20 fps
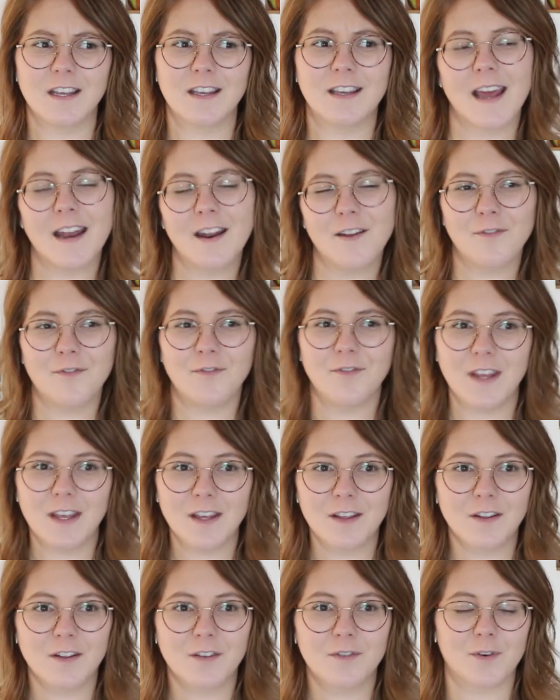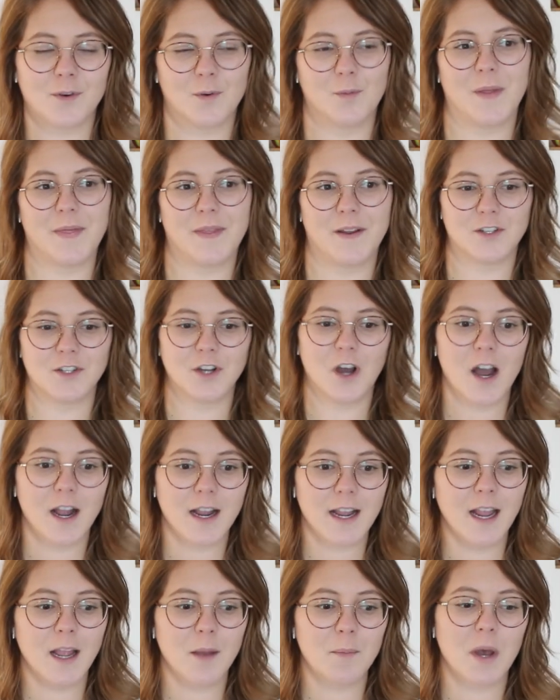get a feel for what they're talking
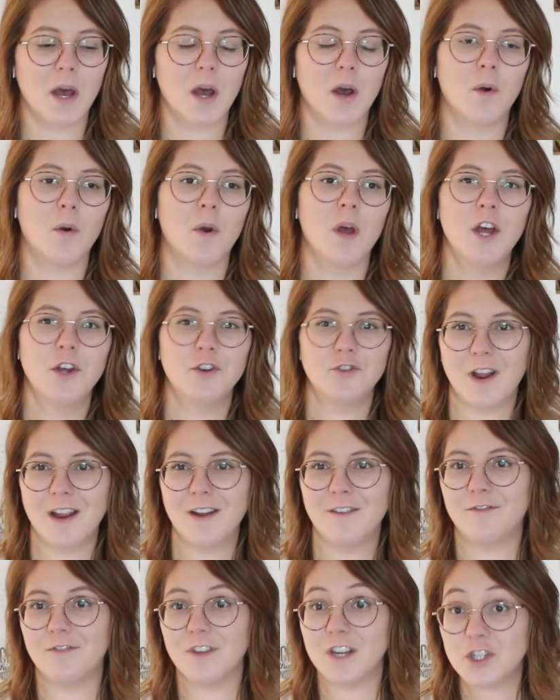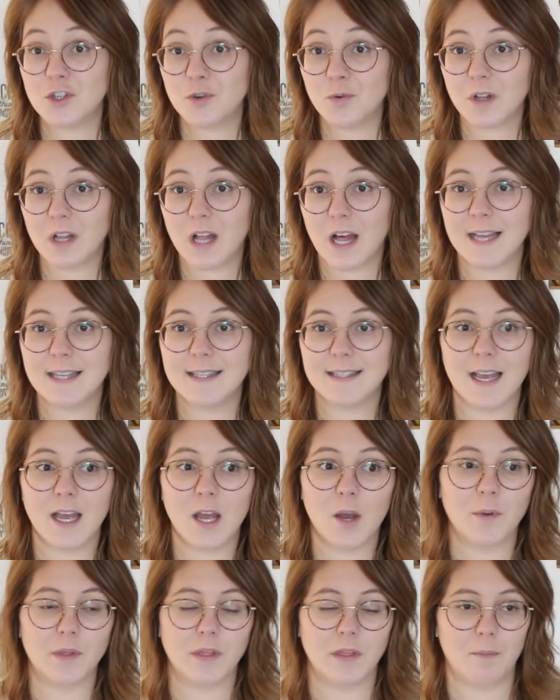about, try and visualize
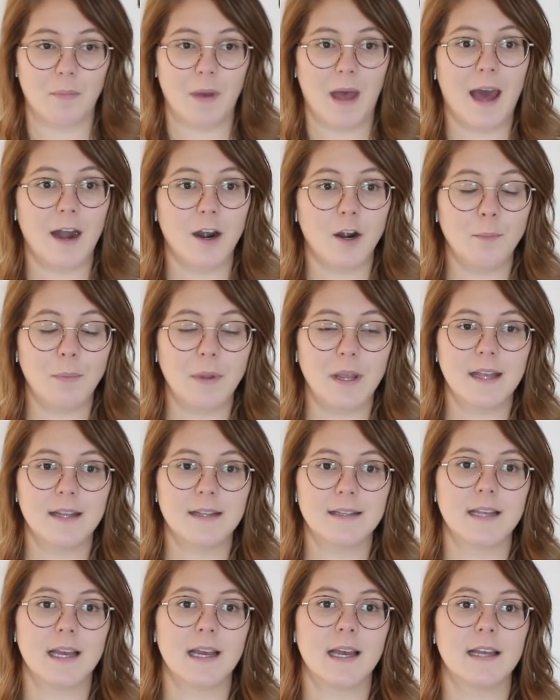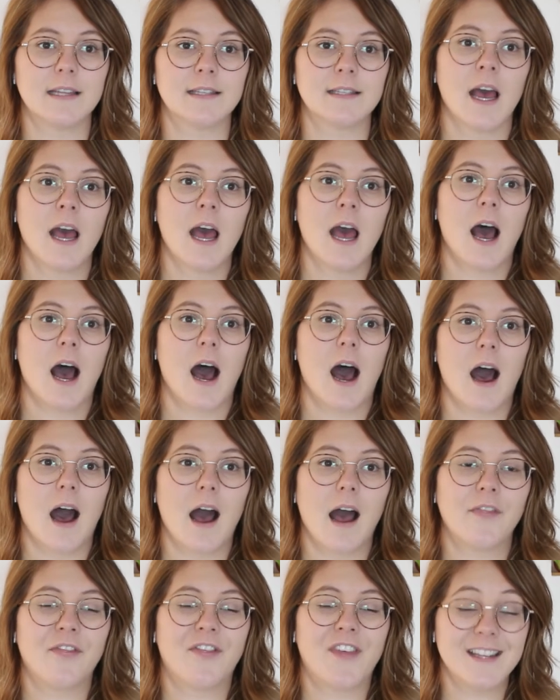it, pattern pieces.
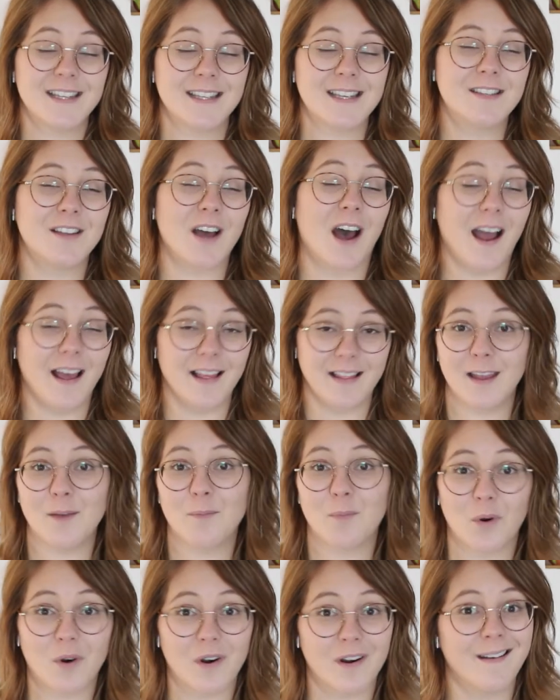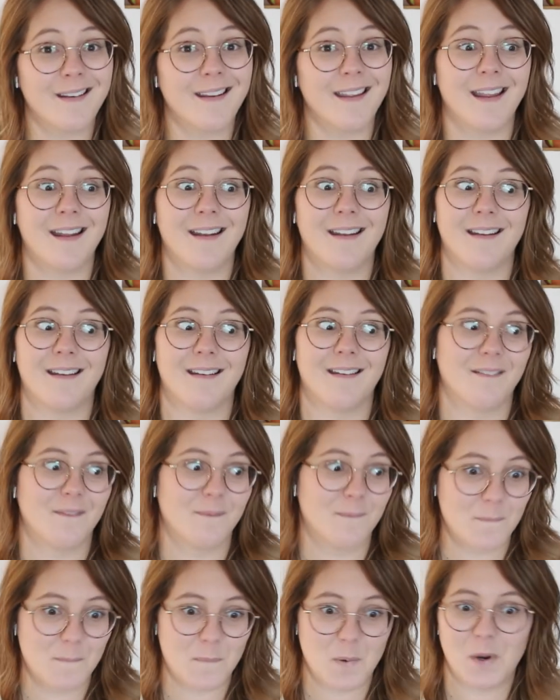This is highly important
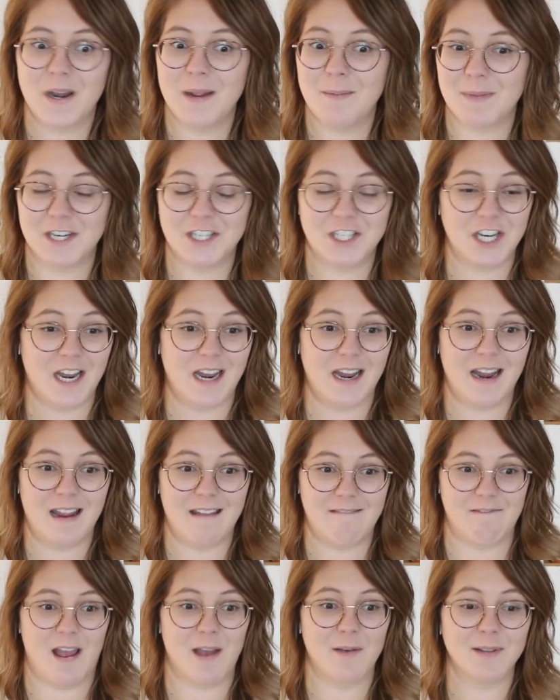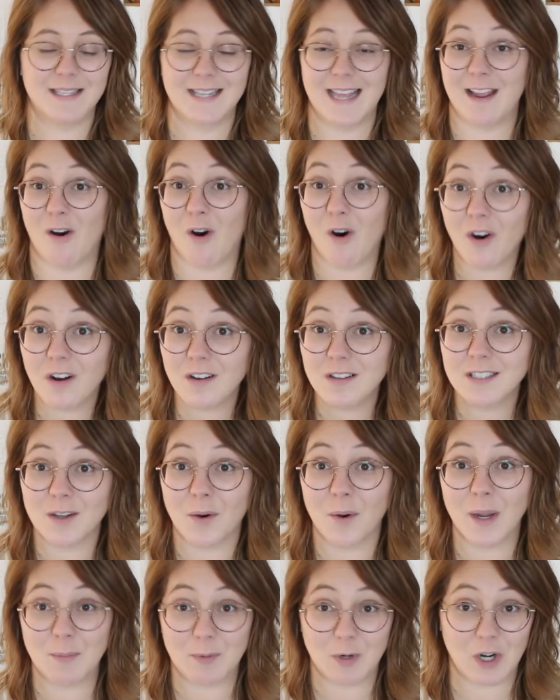in pretty much, I would say, all
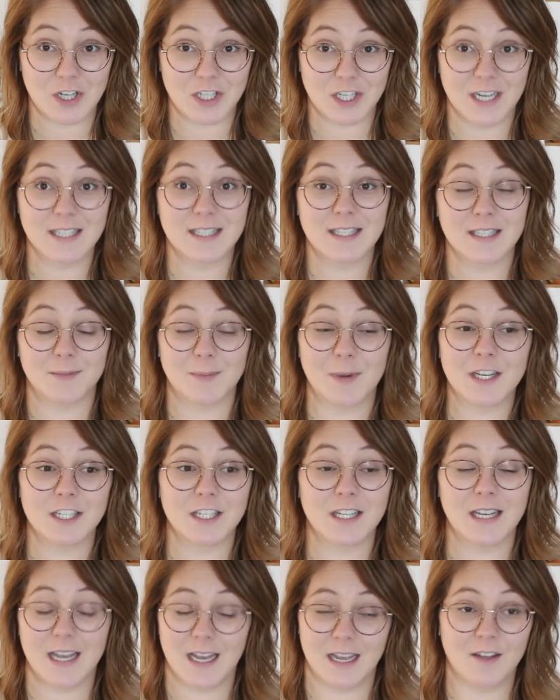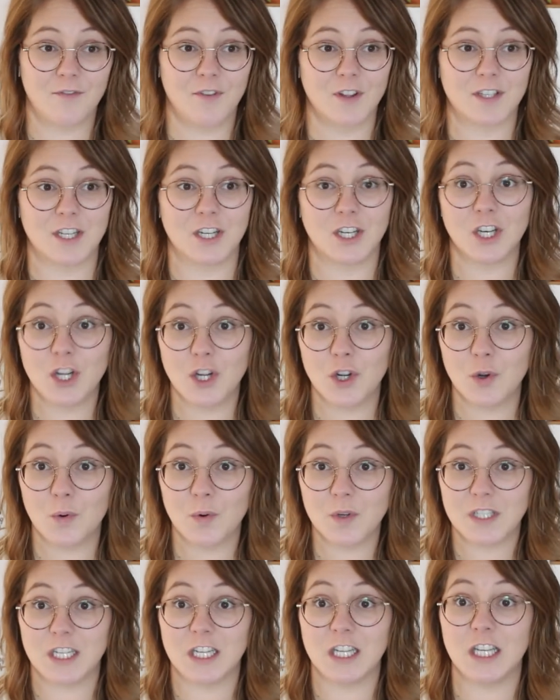sewing projects, especially if it's a new
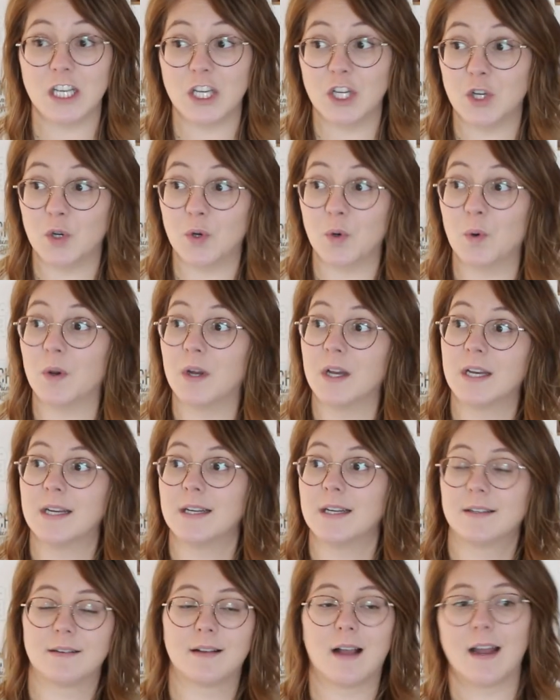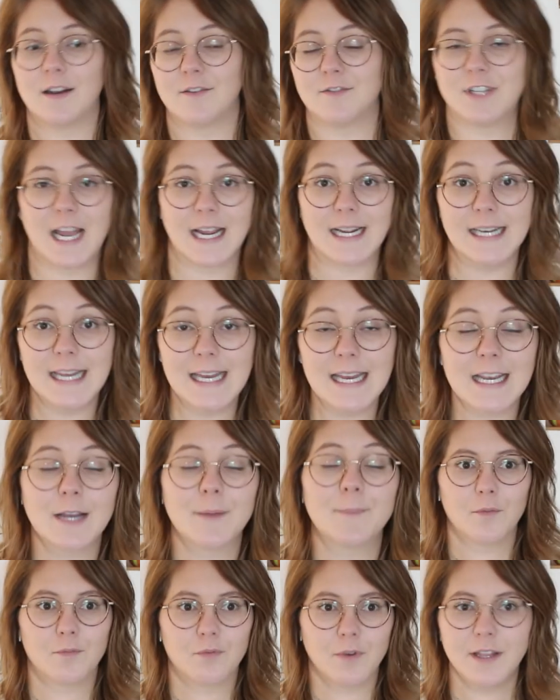to you kind of
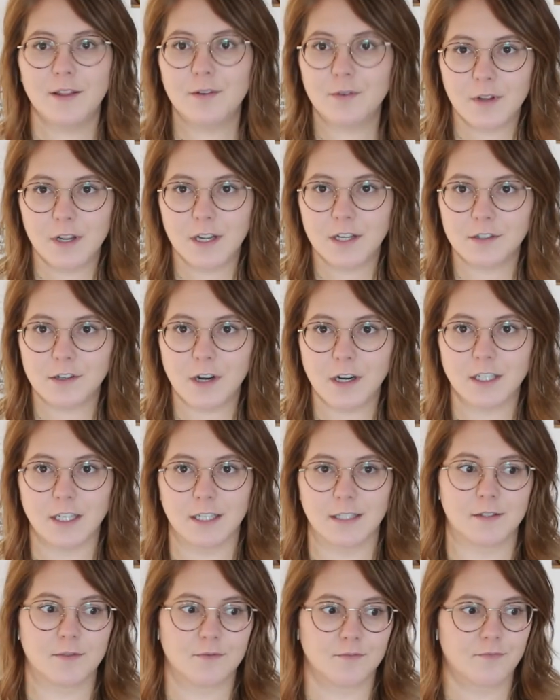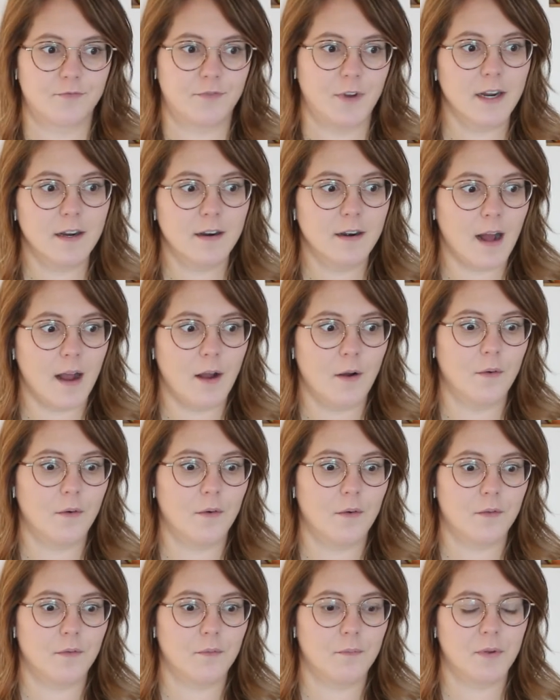technique. Read through the instructions, figure it out
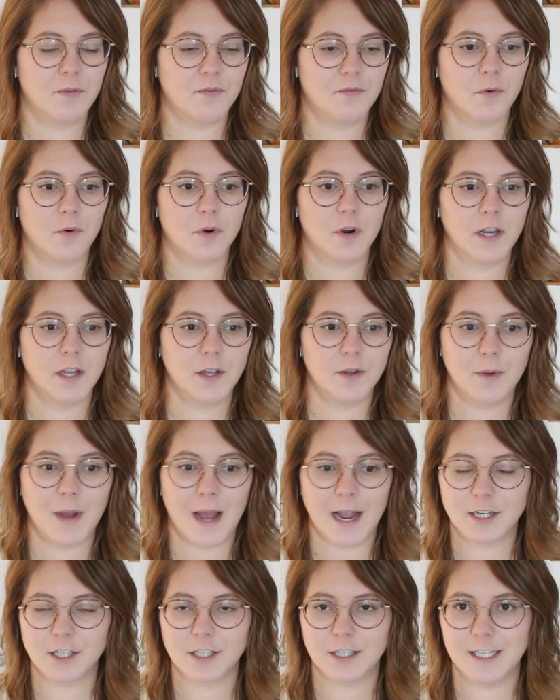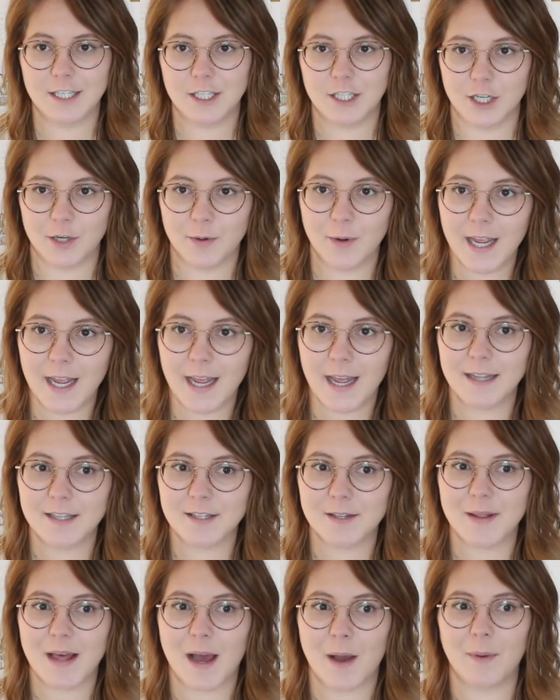before you actually do
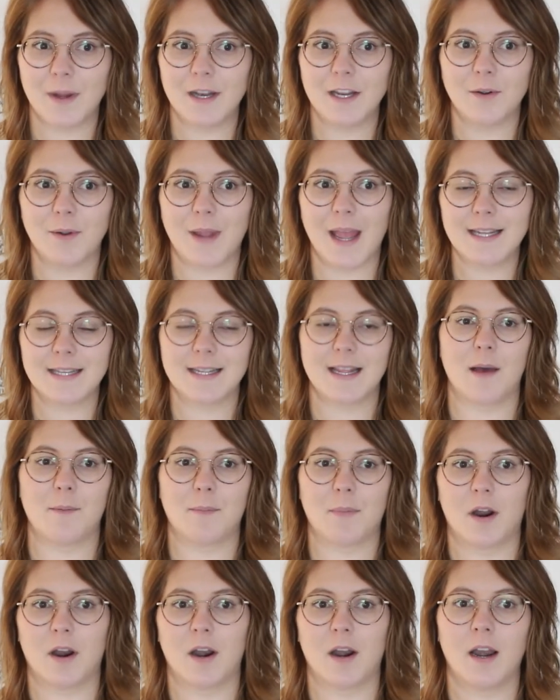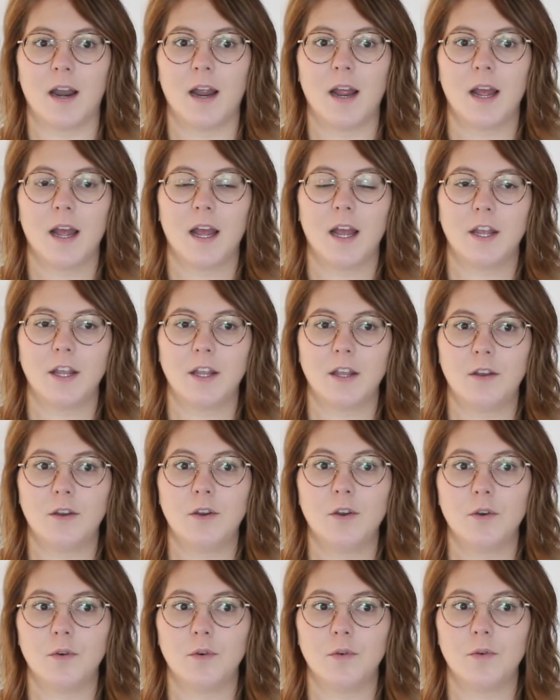it, so that when you get to that part,
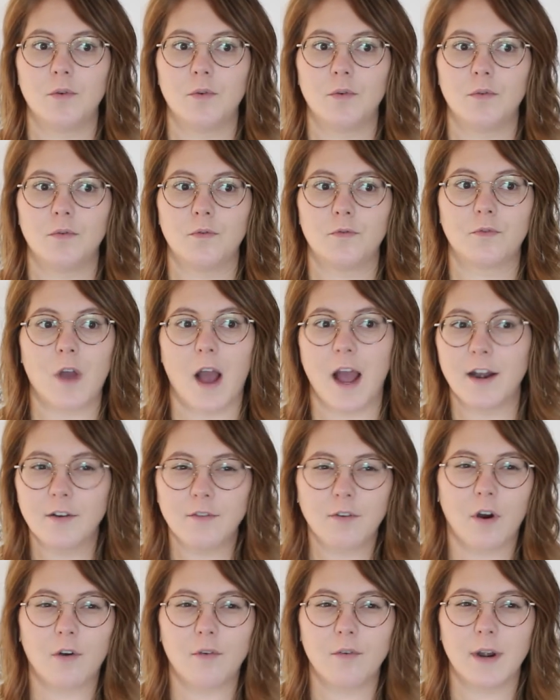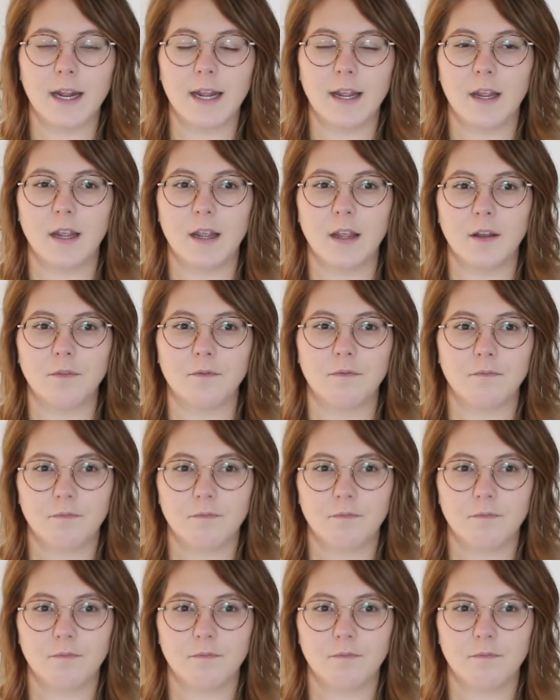you've kind of already